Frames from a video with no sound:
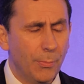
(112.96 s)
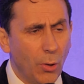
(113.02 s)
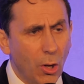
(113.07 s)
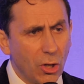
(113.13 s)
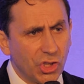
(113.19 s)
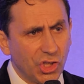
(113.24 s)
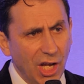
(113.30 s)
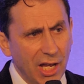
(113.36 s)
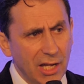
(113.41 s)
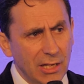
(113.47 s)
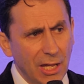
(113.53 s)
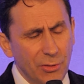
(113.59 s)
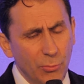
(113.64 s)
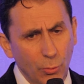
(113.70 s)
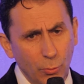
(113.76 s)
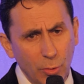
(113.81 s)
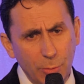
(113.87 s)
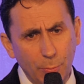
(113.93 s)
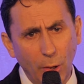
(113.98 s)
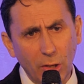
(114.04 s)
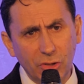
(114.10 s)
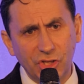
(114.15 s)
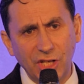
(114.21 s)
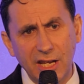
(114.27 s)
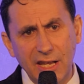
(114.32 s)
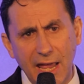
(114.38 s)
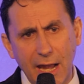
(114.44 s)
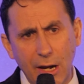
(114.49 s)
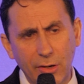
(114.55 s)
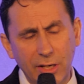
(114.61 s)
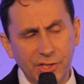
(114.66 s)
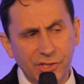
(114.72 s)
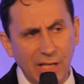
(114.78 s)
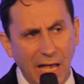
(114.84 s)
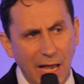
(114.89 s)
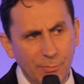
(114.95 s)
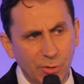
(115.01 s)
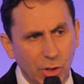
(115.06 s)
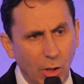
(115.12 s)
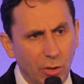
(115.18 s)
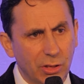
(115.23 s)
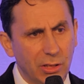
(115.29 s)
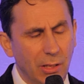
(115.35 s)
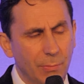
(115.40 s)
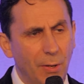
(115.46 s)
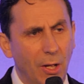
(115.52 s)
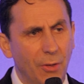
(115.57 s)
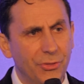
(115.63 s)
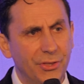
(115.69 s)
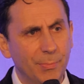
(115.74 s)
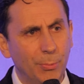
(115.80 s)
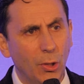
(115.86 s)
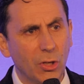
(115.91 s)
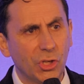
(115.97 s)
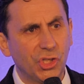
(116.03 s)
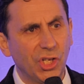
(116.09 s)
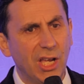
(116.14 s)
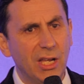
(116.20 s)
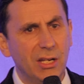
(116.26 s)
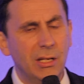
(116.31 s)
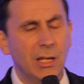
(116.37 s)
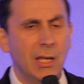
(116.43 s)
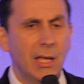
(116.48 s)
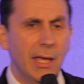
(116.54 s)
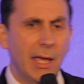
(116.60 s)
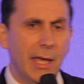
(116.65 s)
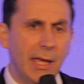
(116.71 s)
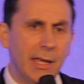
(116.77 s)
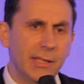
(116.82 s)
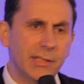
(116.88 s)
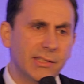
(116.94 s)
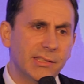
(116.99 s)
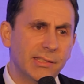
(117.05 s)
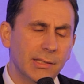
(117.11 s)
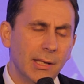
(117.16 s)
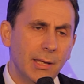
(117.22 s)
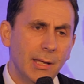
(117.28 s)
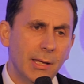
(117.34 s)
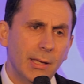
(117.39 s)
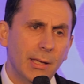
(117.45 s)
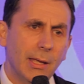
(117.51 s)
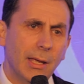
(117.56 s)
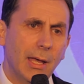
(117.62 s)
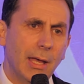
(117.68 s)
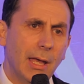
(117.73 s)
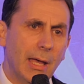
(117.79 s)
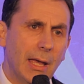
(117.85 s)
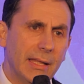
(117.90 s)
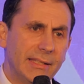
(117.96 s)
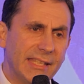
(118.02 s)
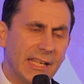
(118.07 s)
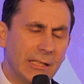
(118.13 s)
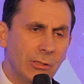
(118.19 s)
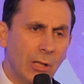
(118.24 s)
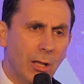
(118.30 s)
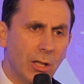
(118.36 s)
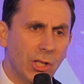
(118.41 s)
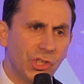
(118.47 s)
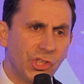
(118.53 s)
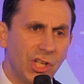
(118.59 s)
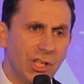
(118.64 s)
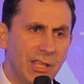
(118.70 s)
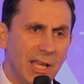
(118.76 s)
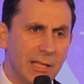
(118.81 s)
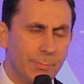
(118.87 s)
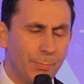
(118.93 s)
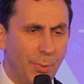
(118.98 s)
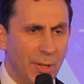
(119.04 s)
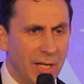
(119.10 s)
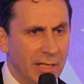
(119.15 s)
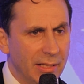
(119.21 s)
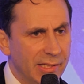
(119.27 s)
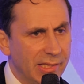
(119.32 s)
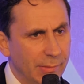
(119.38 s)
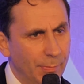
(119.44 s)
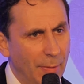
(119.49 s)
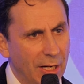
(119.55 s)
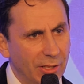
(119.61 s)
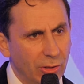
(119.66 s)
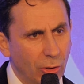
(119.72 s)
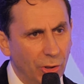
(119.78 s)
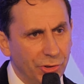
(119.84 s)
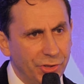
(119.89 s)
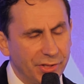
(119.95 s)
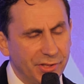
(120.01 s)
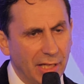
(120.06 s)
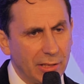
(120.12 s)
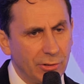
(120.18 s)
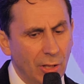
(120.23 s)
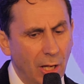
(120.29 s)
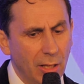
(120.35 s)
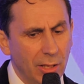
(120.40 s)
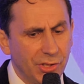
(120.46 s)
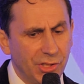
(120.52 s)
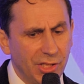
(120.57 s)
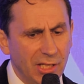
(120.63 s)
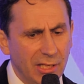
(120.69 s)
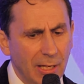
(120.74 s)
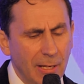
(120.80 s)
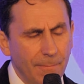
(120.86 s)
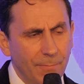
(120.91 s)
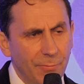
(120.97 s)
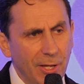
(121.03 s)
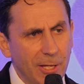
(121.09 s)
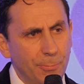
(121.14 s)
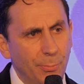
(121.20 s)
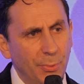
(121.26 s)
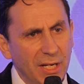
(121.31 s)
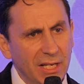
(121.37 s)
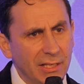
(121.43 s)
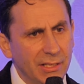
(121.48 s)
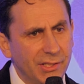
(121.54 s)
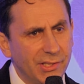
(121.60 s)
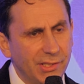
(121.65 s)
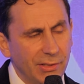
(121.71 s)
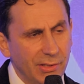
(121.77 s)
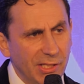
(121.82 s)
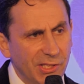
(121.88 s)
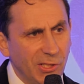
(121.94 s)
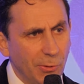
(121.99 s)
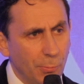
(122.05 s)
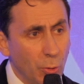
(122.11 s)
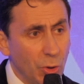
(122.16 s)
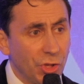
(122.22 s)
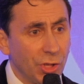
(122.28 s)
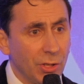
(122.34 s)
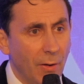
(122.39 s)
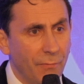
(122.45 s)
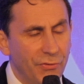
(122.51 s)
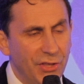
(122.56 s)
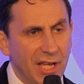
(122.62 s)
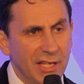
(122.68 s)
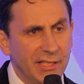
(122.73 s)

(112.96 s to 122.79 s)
blockchain. And with blockchain areas, I'm talking about the blockchain as a technology that brings smart contract technology, that brings distribution of